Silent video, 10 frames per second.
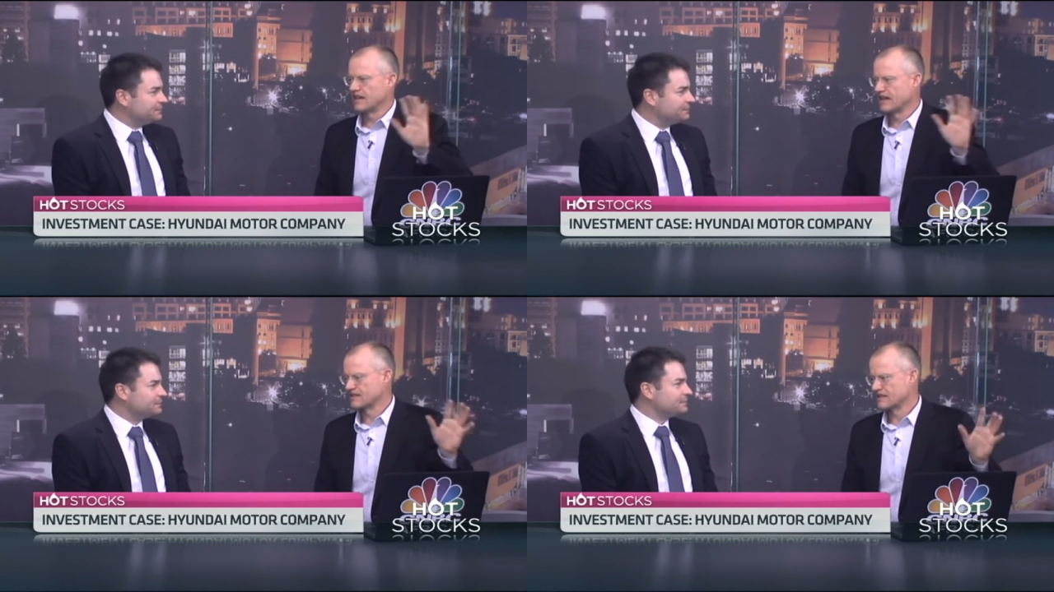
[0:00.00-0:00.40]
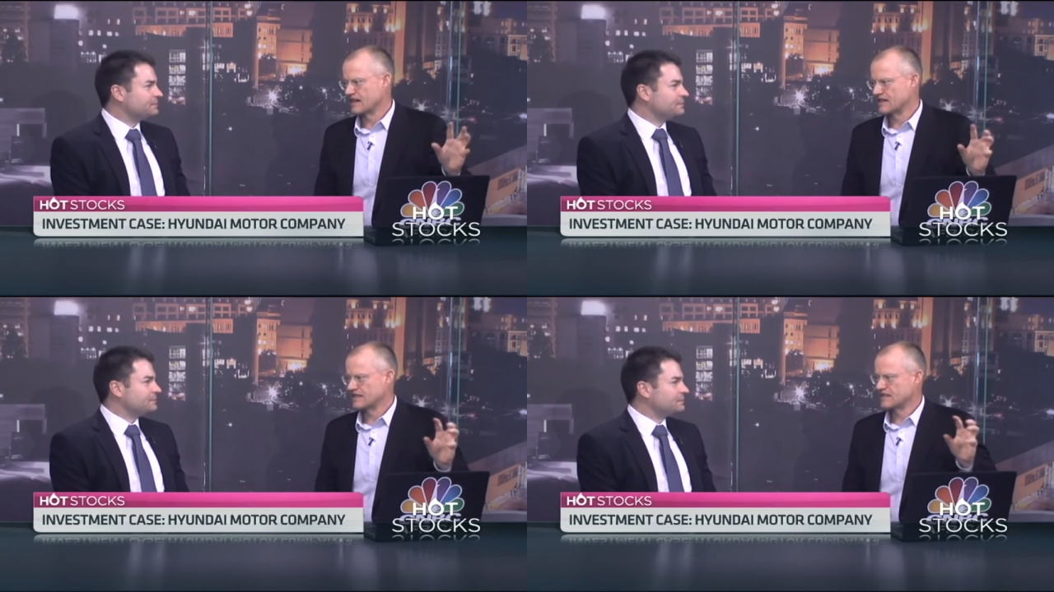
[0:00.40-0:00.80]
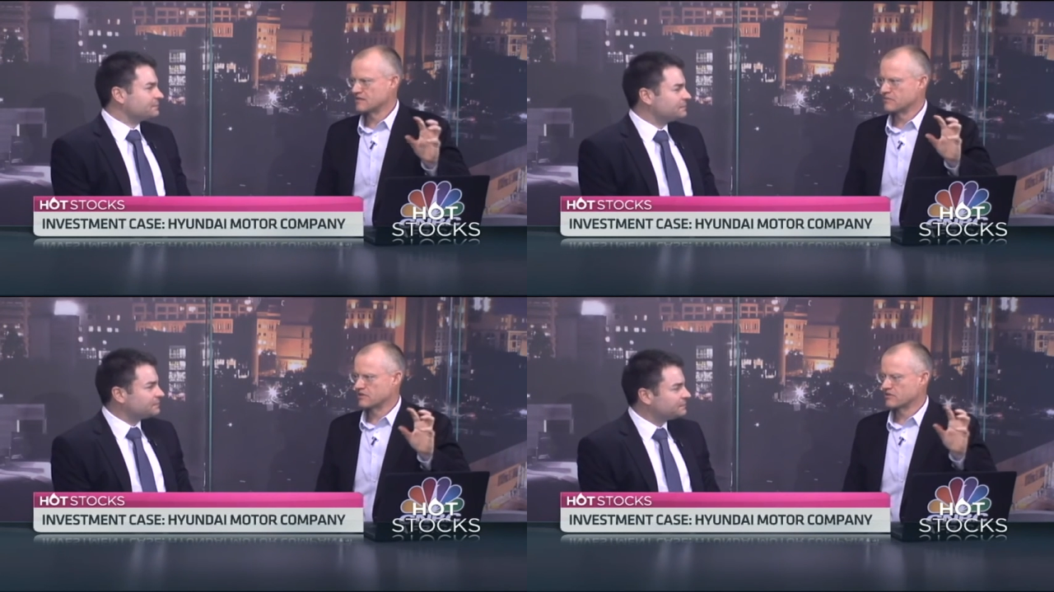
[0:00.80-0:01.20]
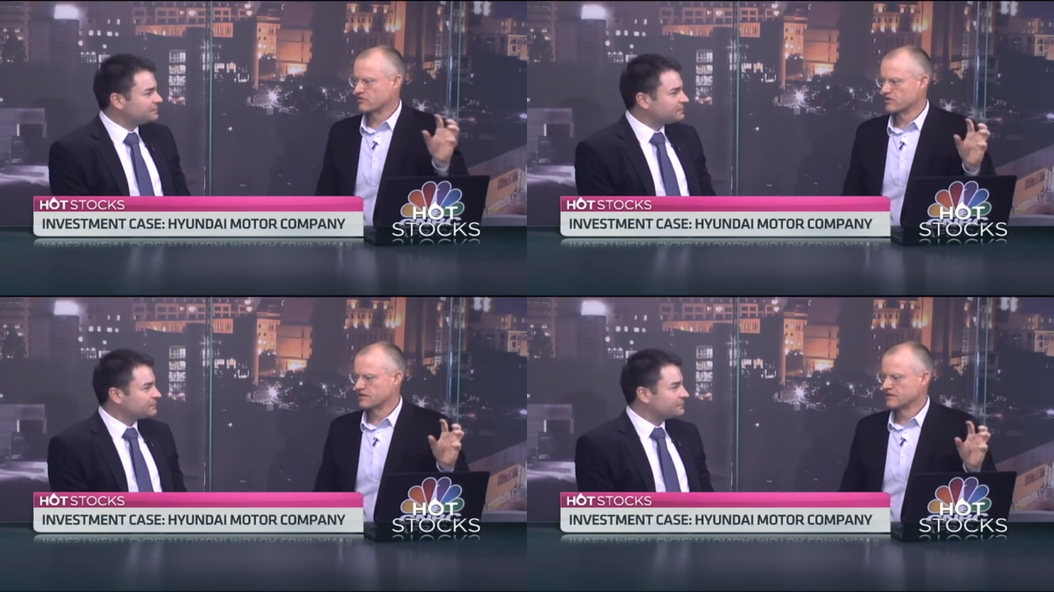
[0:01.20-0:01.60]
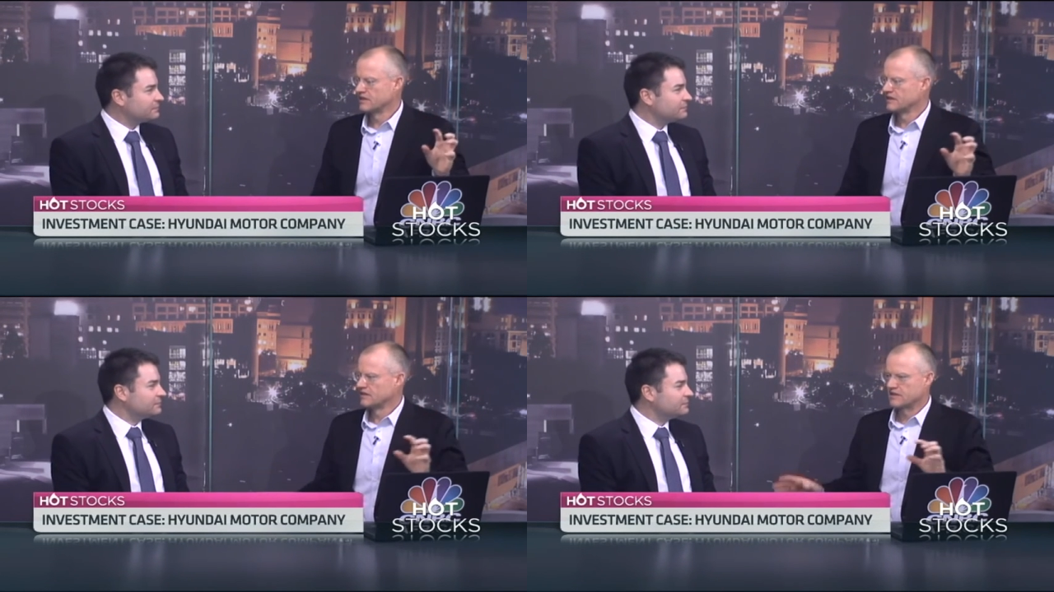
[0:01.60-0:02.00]
Speaker 1: anxiety about Korea.
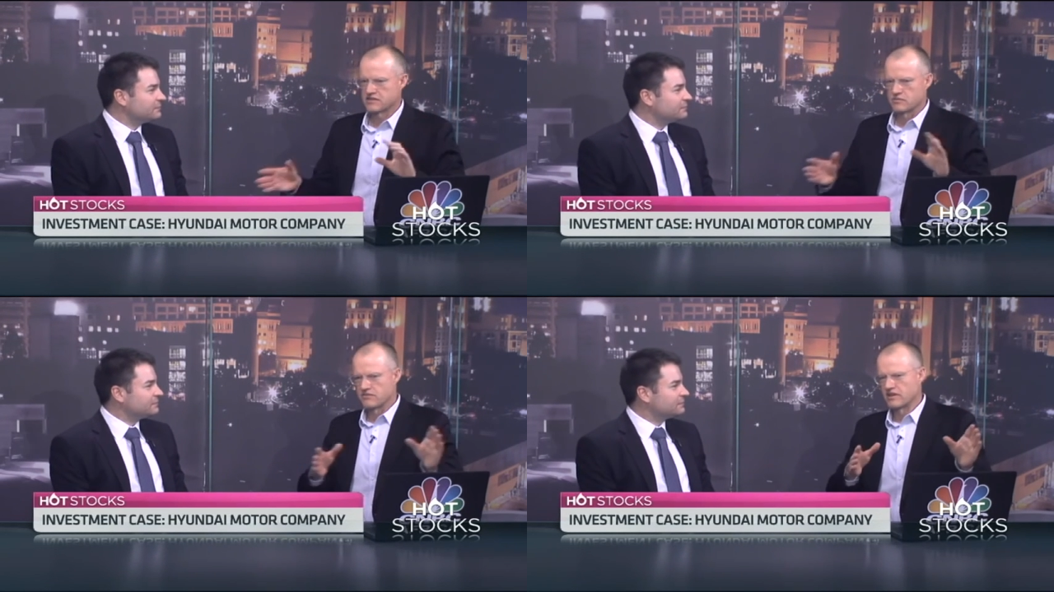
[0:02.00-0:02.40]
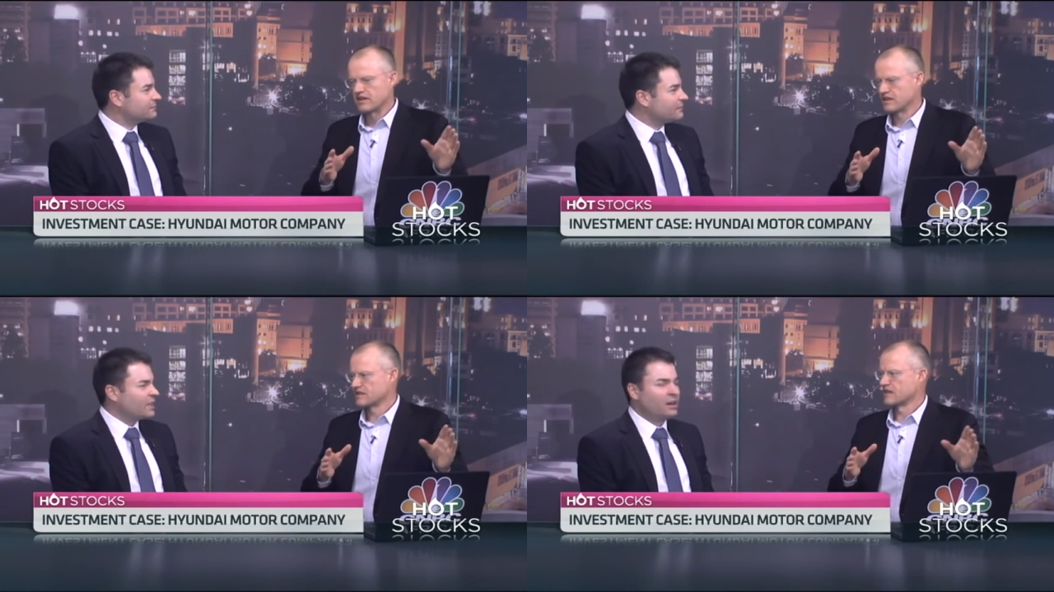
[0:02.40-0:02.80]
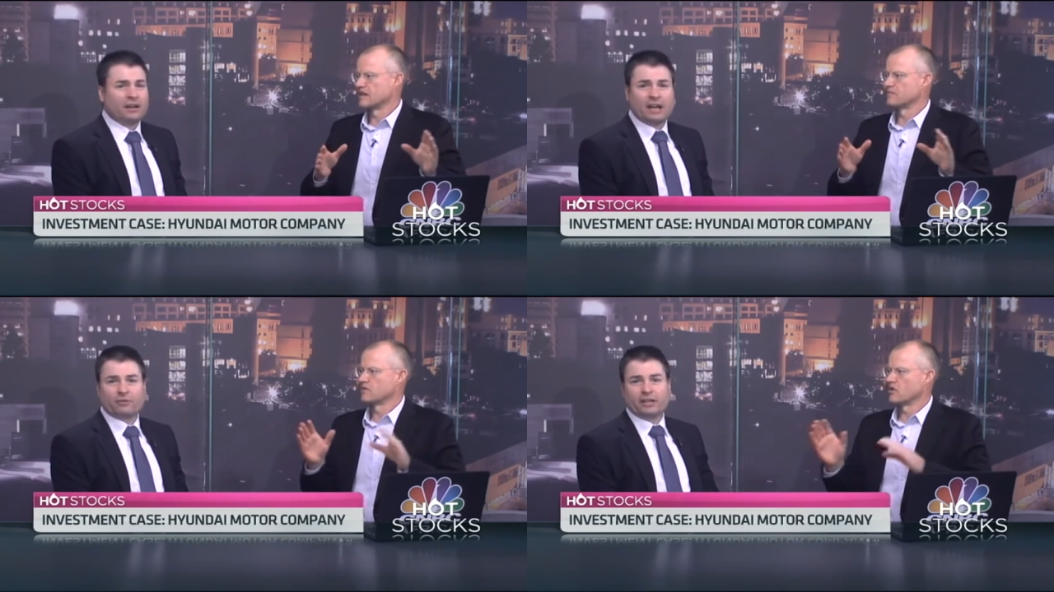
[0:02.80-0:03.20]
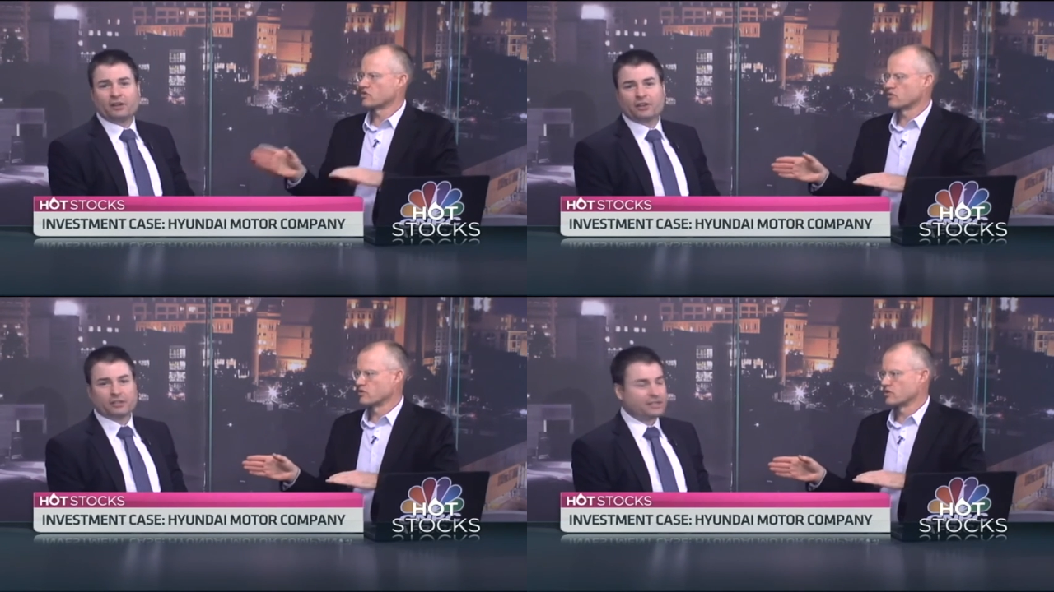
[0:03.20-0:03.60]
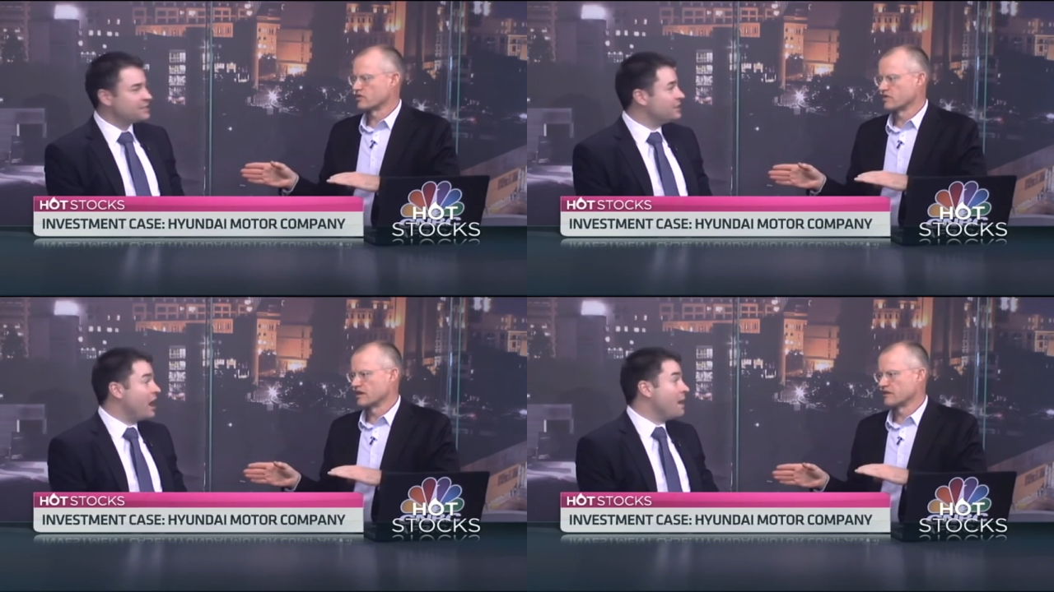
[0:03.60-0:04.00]
Listen, we've run out of oh, time. Oh, have we? Hot oh, goodness.
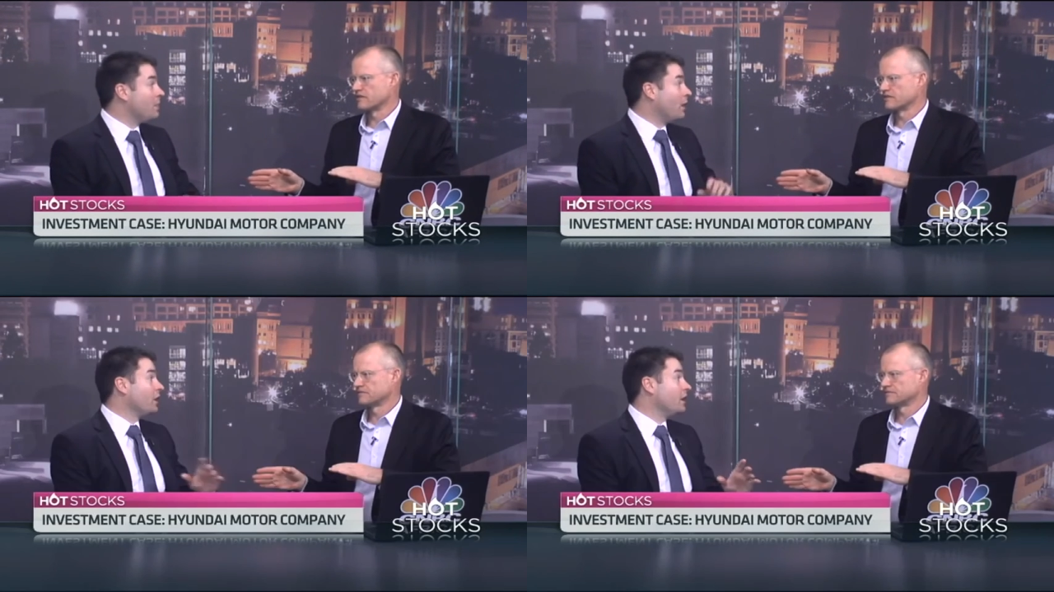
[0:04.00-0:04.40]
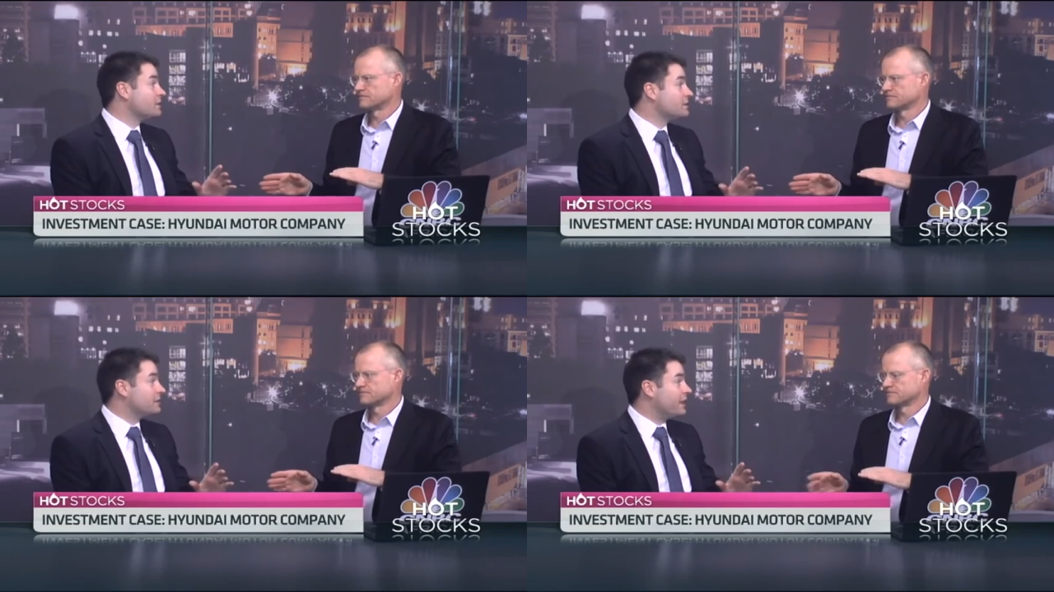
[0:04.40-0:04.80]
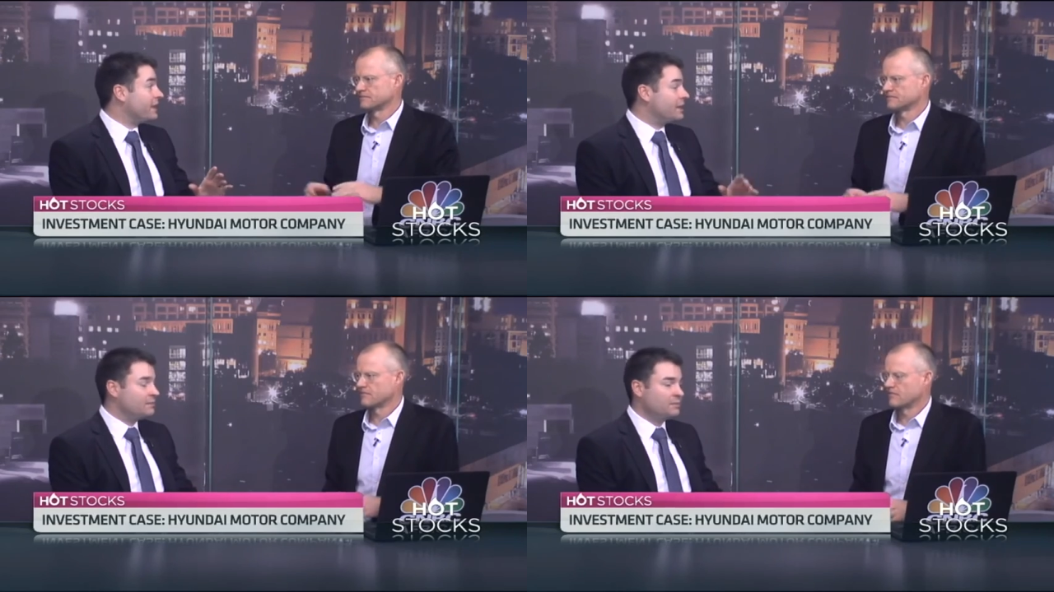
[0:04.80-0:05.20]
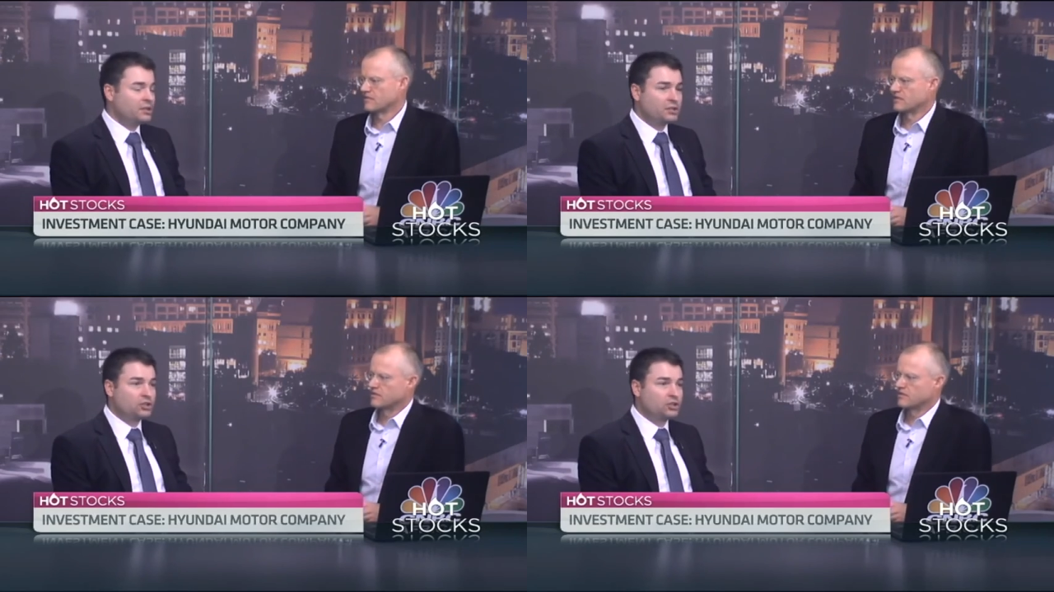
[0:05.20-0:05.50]
Not no, I'm
Speaker 2: not hot. Um, you know,